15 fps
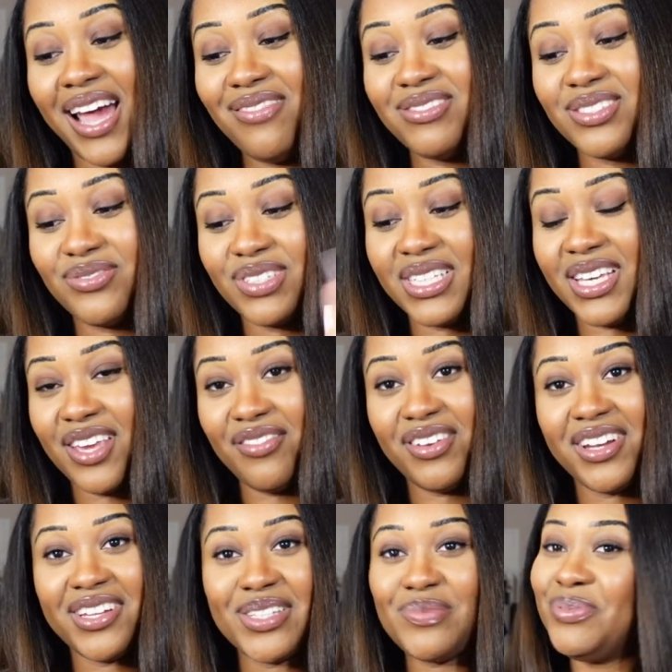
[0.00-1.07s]
I was really giving
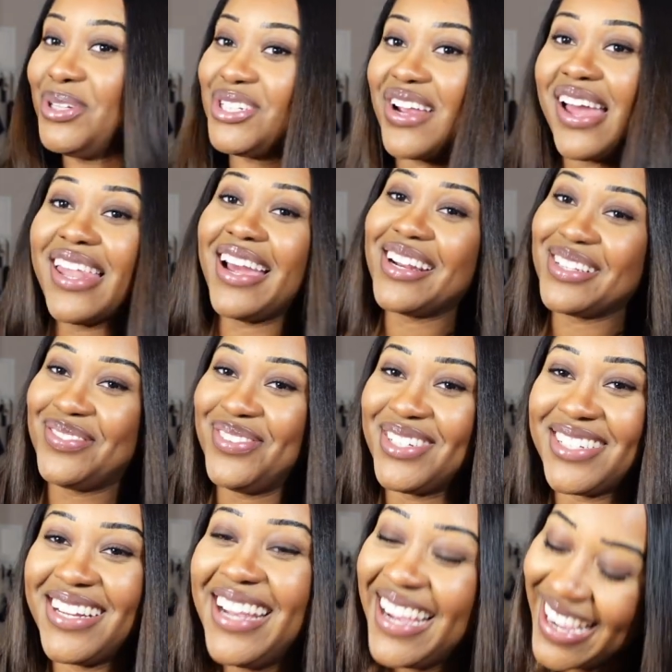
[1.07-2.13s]
in this picture. I like this
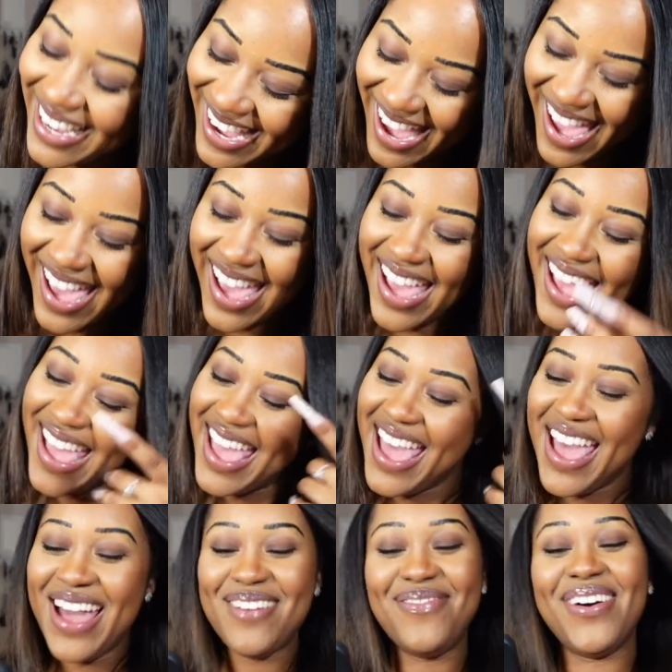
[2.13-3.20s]
picture.
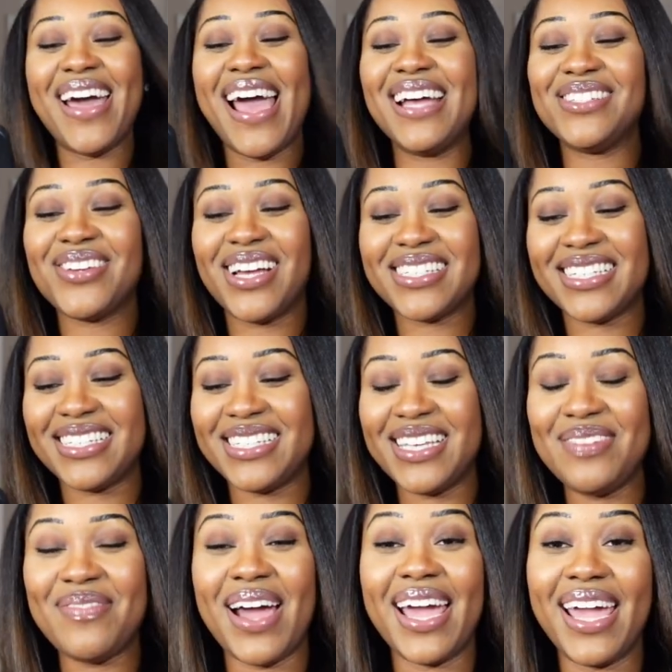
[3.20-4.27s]
But as you guys can
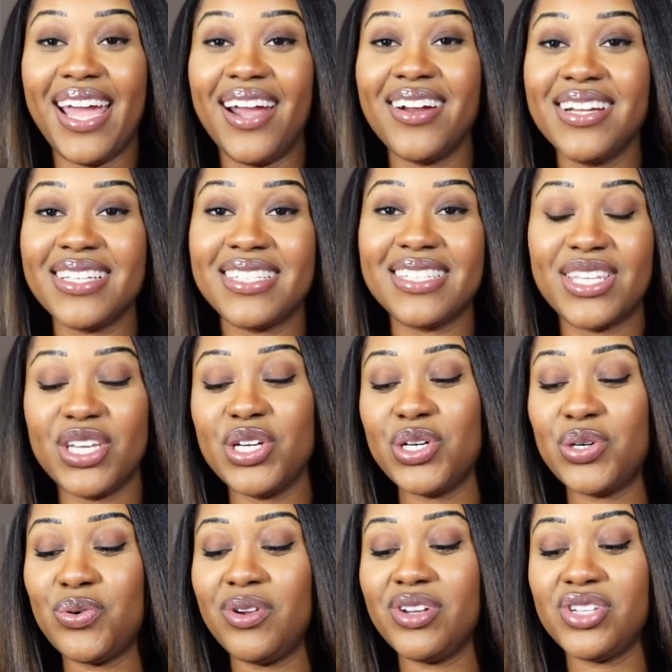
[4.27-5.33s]
see, my hair is
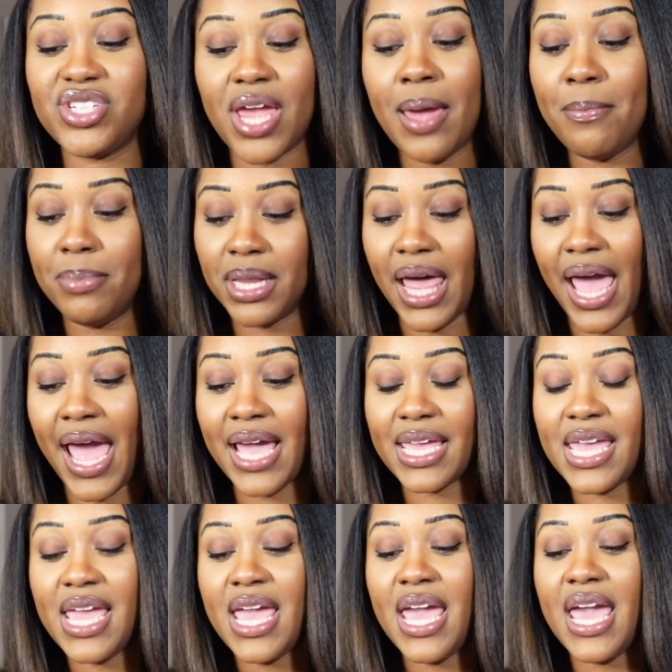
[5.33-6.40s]
still jet
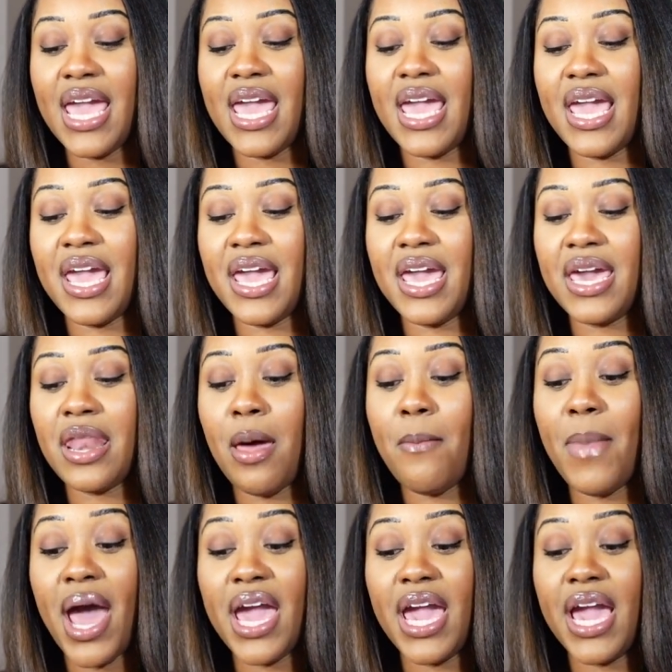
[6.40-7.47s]
black, and
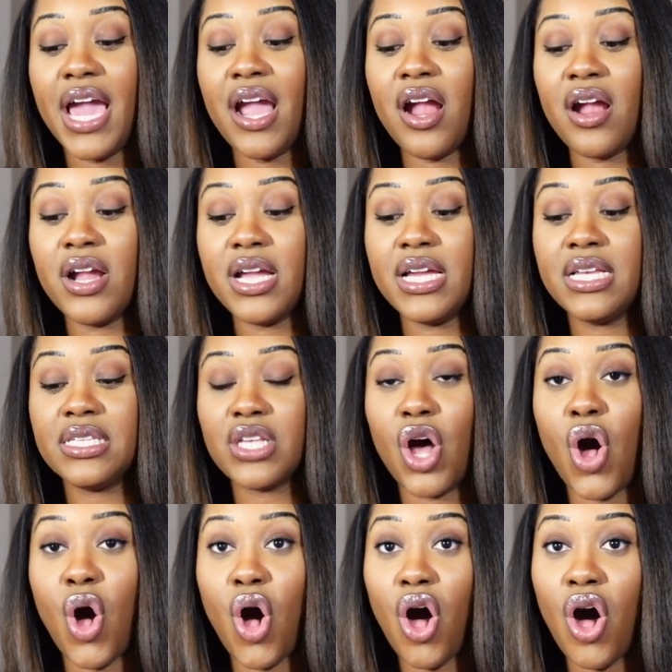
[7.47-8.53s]
my hair is
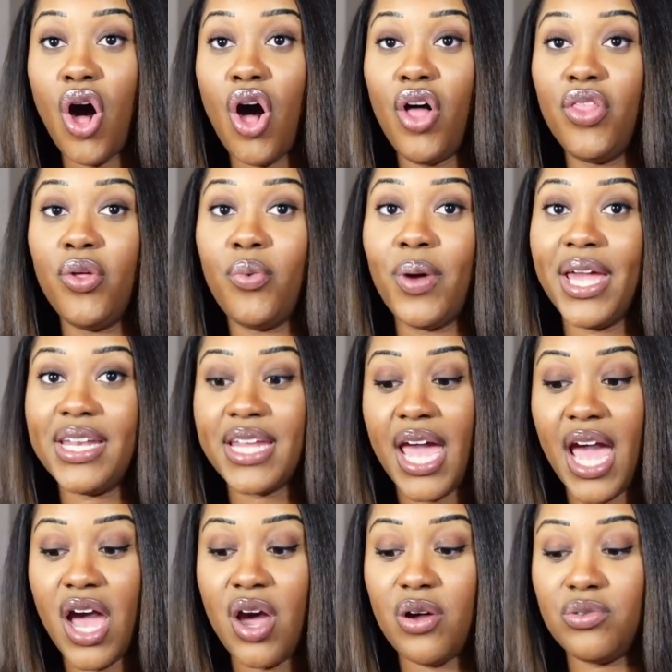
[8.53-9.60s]
all the way
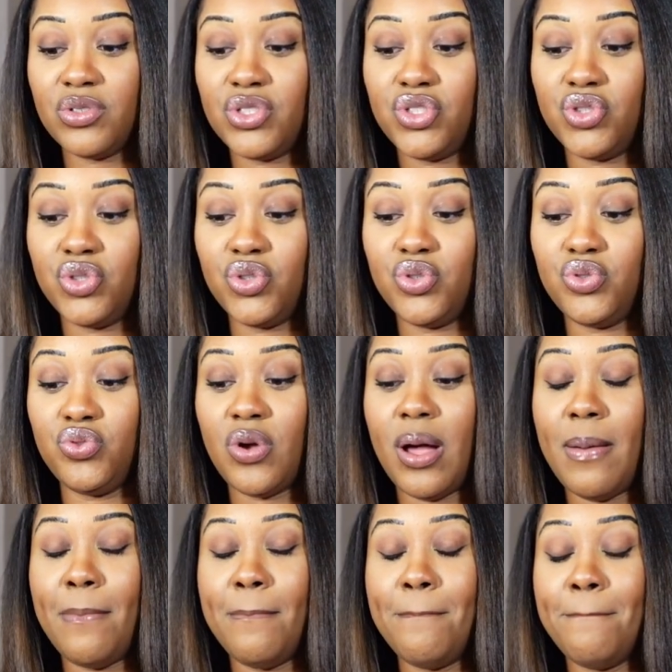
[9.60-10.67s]
down to
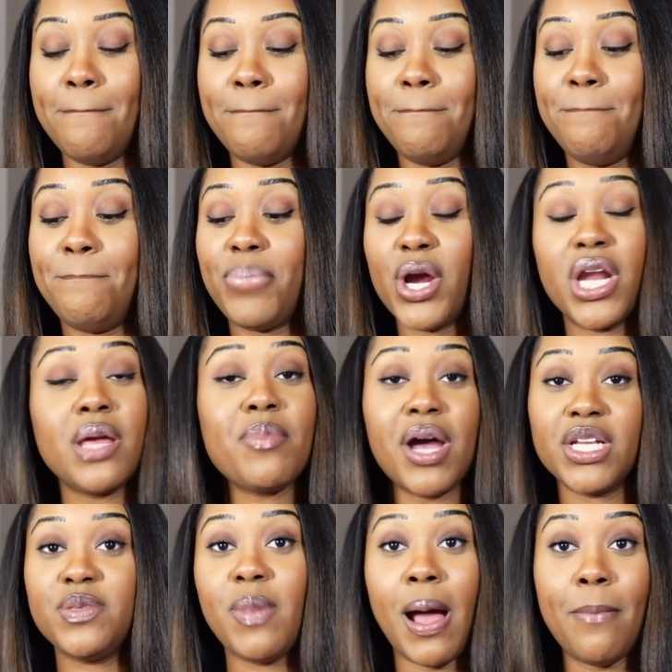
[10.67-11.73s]
pretty
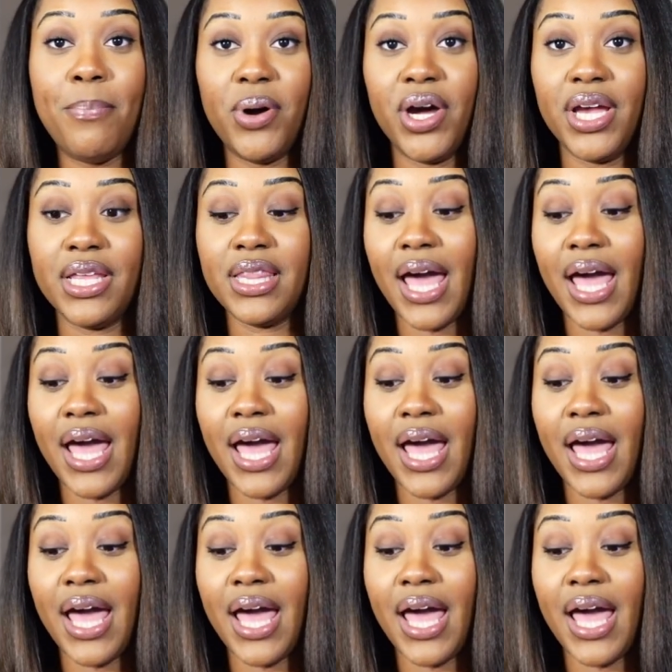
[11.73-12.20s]
much my butt.